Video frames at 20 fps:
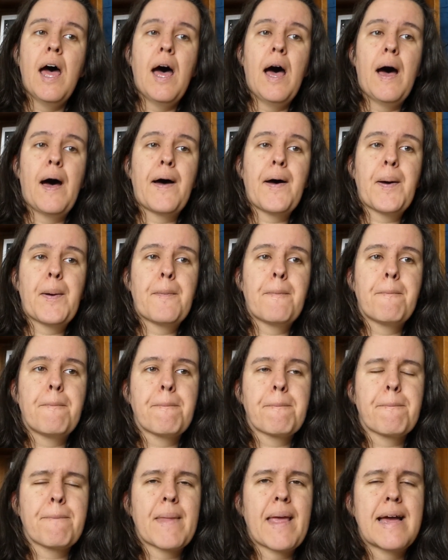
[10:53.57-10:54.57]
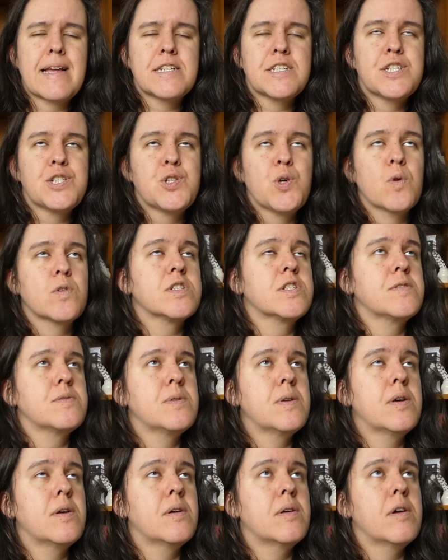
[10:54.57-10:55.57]
and she talks
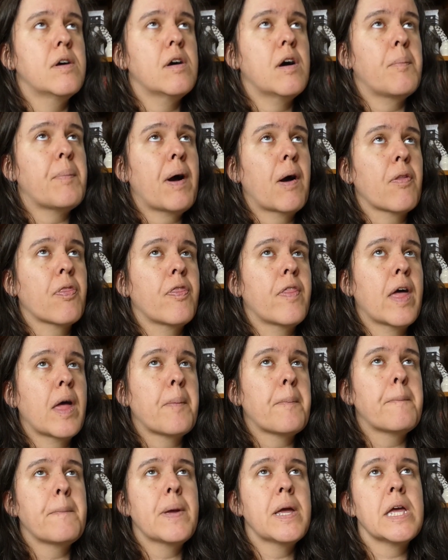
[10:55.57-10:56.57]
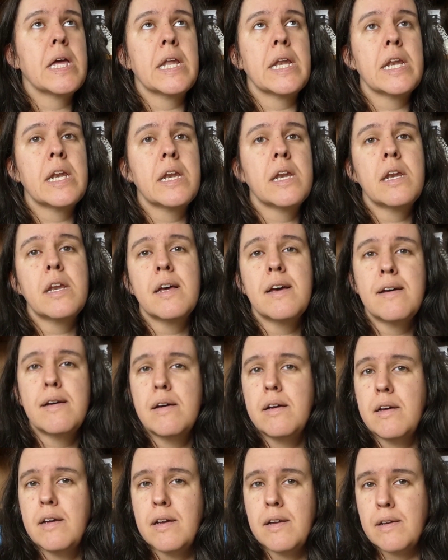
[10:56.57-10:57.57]
about them in
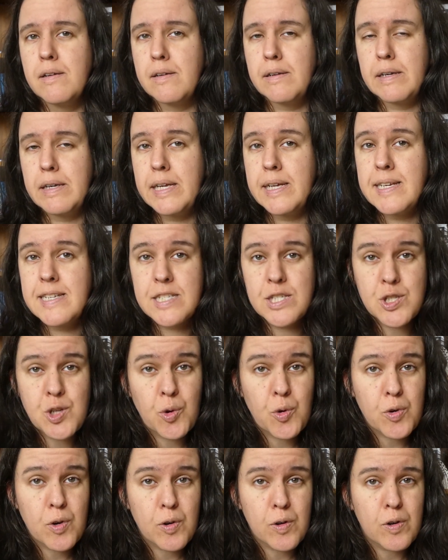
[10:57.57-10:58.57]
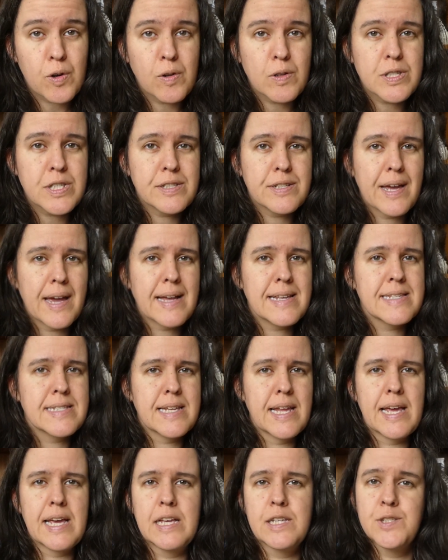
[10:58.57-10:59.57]
a historical
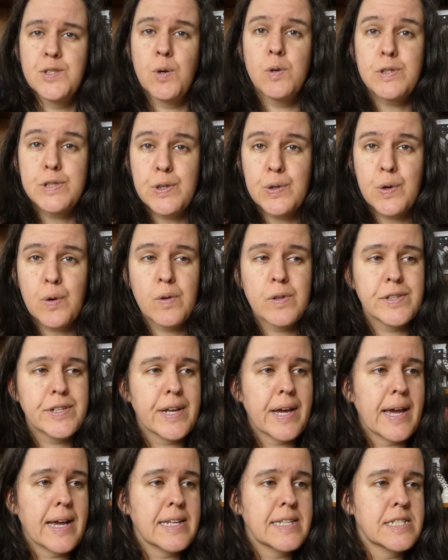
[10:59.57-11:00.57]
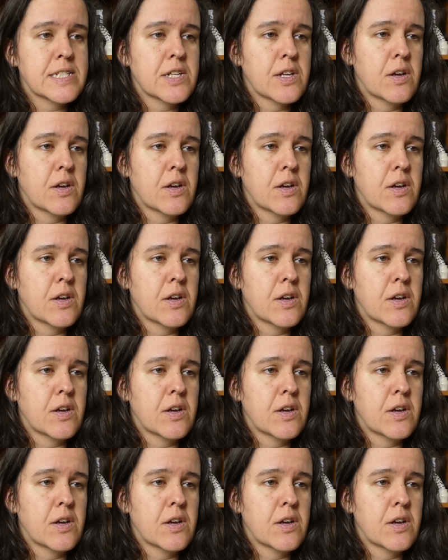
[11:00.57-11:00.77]
context, a social context,